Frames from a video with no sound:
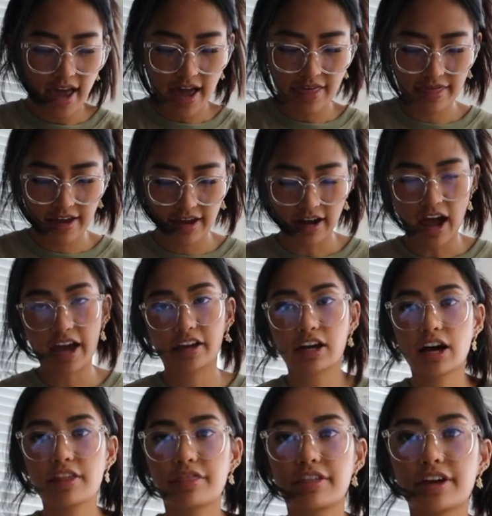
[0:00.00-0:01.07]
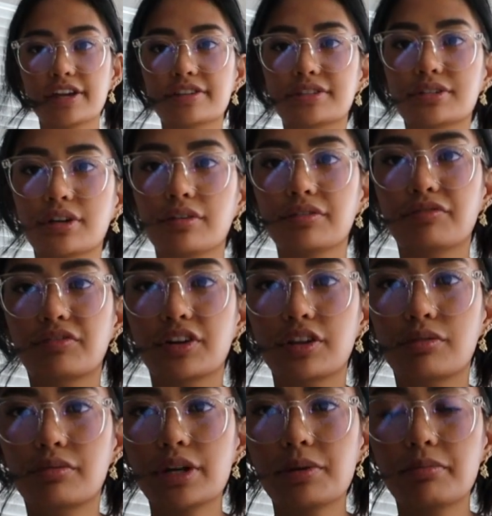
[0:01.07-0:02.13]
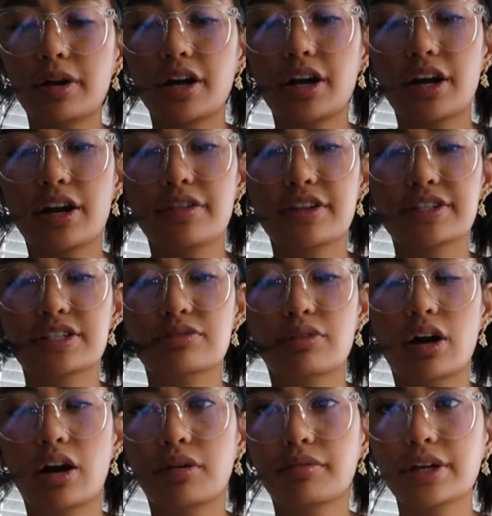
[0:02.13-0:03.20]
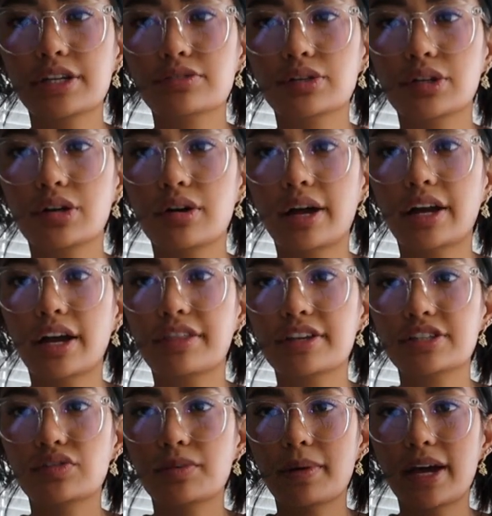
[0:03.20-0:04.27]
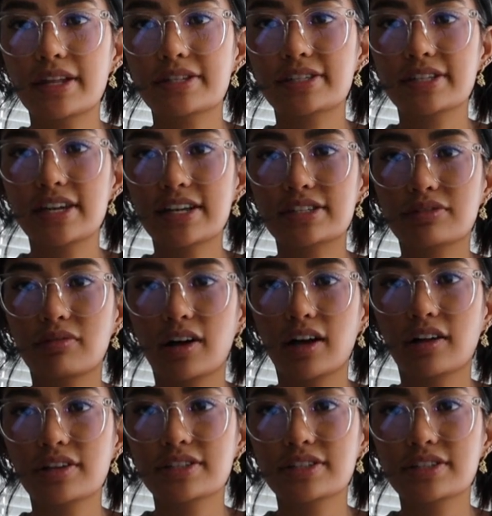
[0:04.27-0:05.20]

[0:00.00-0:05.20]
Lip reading: And then I got this for the ring bearer, and this is where our rings will go. I got this from Etsy as well.